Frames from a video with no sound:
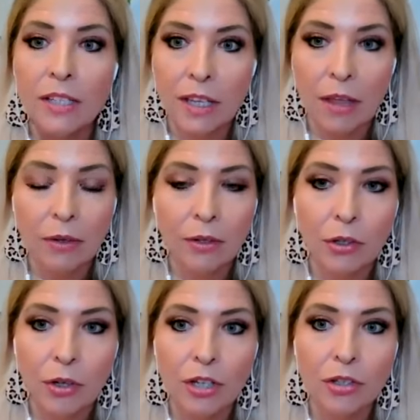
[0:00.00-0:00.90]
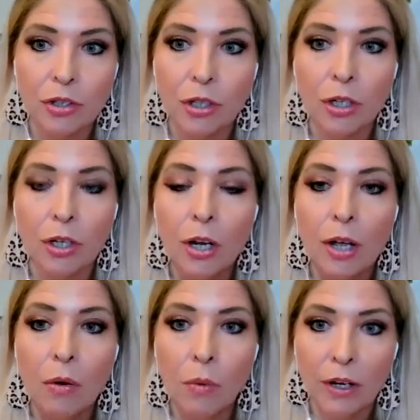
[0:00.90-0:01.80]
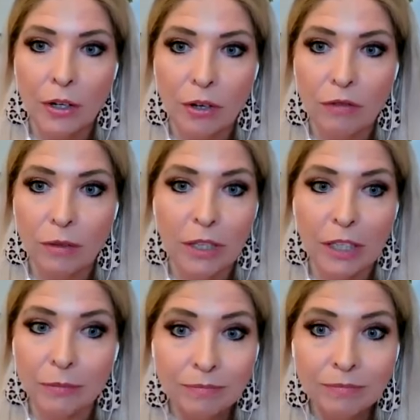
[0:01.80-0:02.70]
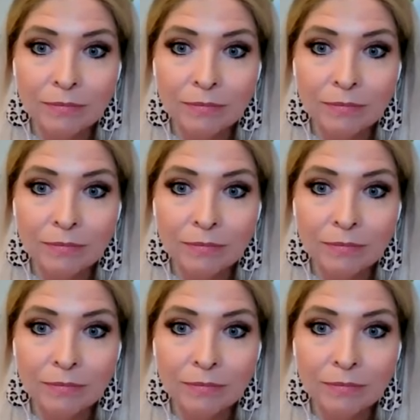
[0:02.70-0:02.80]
together and you're not sure where to go from there.